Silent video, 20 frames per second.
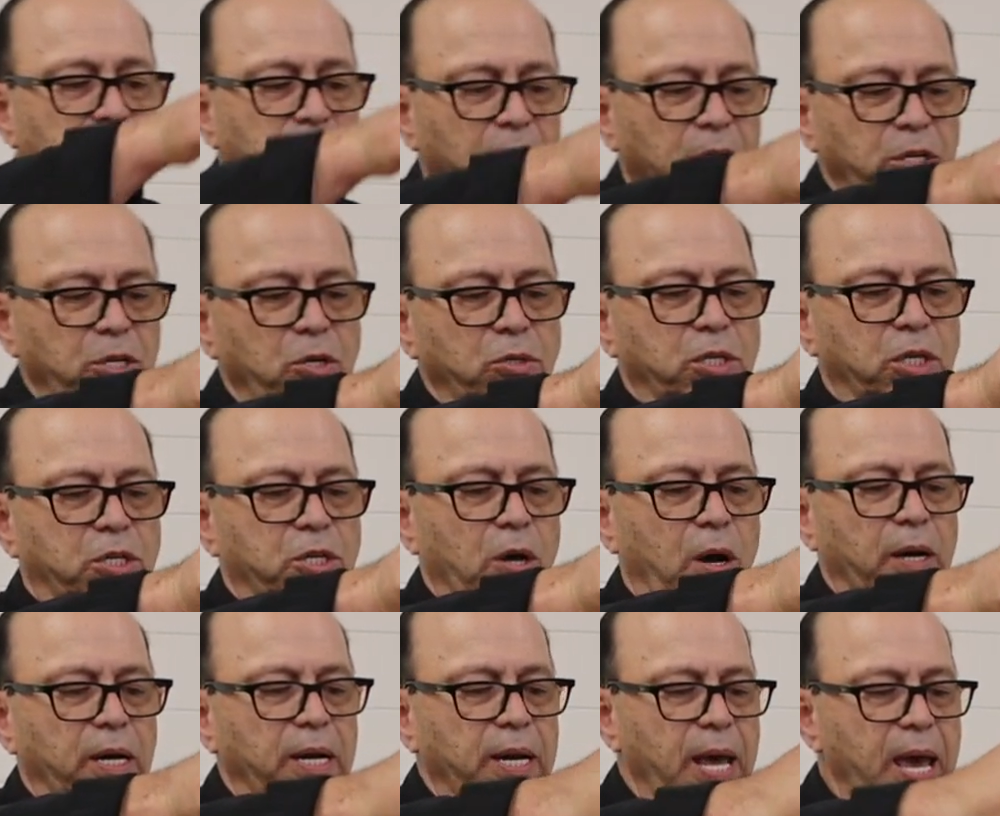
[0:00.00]
You could use a
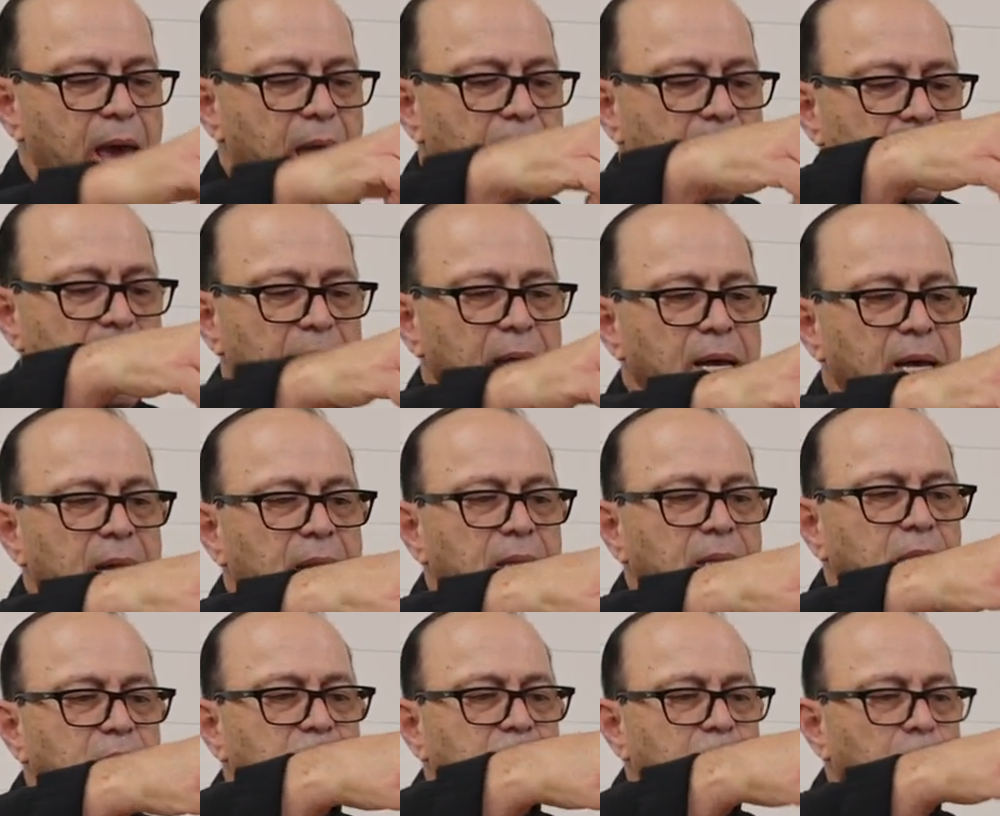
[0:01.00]
Chardonnay.
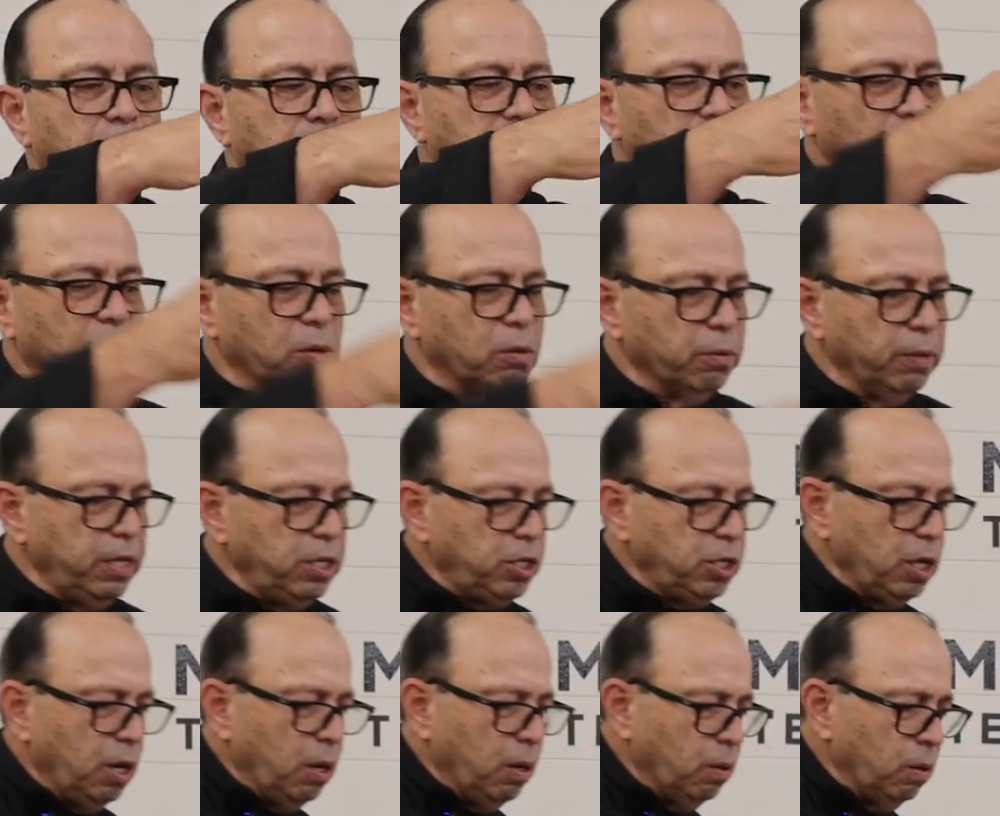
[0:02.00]
This is a Pinot
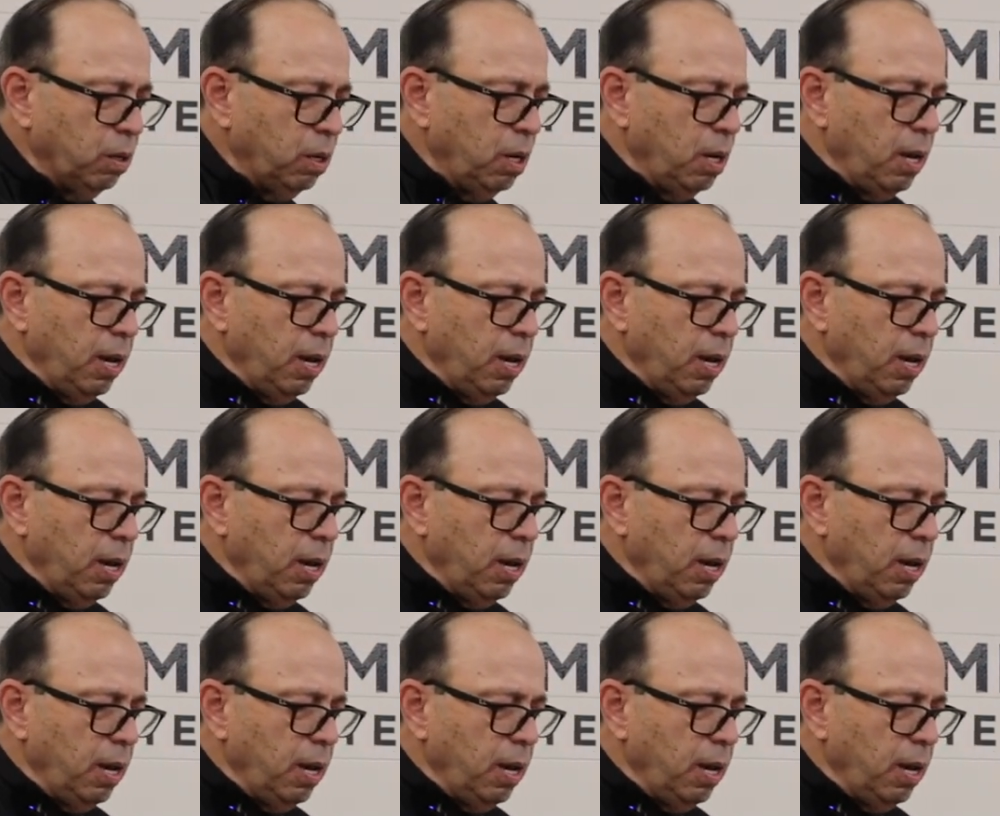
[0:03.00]
Grigio.